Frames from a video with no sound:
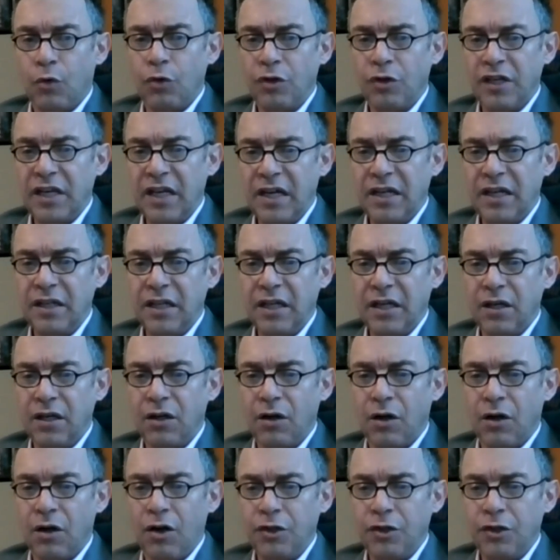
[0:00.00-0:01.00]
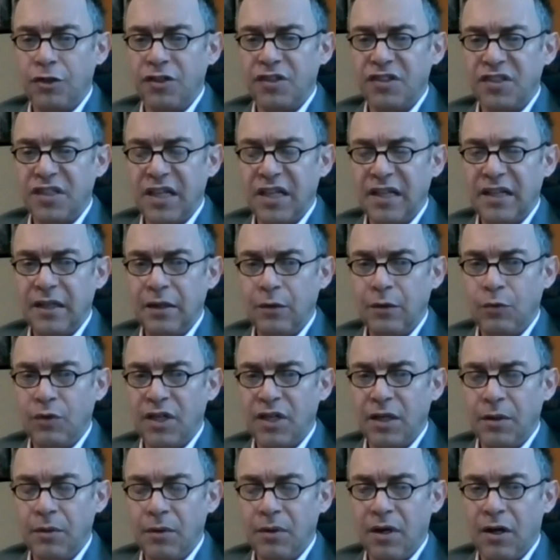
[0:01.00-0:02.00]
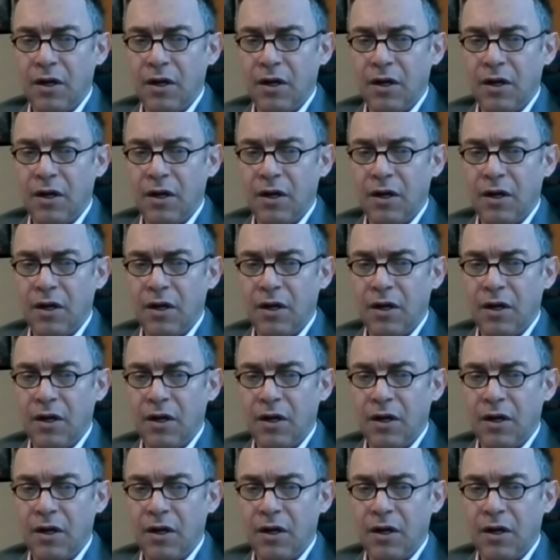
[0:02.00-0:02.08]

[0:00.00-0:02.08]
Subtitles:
organic understanding,